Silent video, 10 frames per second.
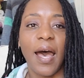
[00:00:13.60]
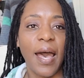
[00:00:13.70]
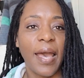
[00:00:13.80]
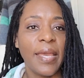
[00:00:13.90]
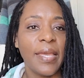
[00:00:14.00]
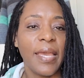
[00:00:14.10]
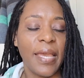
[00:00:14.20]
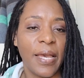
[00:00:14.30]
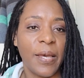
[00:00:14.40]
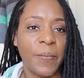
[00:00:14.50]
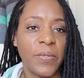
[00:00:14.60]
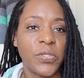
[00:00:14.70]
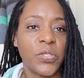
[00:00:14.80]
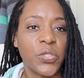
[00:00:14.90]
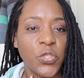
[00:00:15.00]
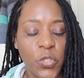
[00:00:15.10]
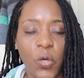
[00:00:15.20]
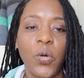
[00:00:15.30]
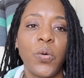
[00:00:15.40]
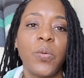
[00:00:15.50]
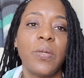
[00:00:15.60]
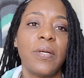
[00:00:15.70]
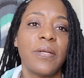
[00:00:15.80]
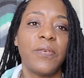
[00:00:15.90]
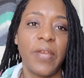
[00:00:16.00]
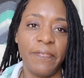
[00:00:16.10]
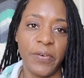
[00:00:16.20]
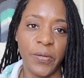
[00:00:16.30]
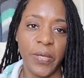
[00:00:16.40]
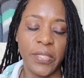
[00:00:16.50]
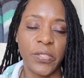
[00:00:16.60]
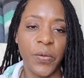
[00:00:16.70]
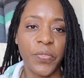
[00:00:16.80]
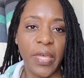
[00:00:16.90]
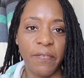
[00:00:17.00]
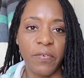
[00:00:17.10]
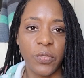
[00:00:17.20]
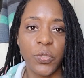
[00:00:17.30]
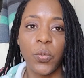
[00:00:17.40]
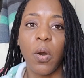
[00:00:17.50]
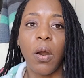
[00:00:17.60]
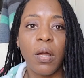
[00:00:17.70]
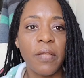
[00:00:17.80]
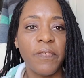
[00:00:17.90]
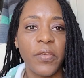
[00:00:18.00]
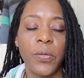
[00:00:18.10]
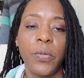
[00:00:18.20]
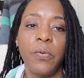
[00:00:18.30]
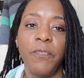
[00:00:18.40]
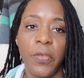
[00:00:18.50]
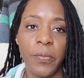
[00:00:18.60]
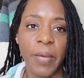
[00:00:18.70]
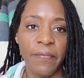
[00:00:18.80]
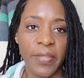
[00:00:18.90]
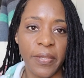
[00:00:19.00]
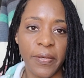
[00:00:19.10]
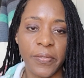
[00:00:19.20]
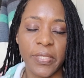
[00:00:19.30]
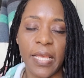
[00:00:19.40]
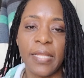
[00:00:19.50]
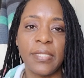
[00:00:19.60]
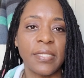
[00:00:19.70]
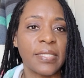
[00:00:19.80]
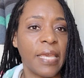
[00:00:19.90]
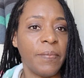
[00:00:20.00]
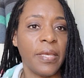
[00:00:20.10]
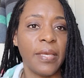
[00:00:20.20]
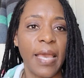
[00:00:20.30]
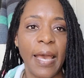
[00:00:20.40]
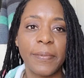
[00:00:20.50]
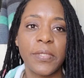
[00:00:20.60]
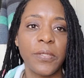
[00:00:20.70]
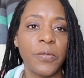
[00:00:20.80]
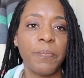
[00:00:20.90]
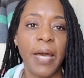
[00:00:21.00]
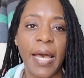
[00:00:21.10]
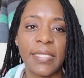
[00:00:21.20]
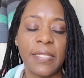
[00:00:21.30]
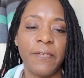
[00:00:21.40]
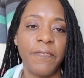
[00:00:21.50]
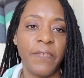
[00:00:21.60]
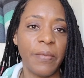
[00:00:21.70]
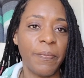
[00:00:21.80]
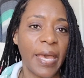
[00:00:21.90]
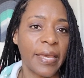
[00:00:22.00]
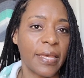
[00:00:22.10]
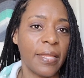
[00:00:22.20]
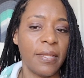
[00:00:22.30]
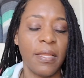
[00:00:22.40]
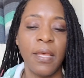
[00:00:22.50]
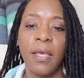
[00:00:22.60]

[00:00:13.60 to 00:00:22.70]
I am so grateful and so thankful to all of you who viewed my videos and just gave me absolute positive feedback and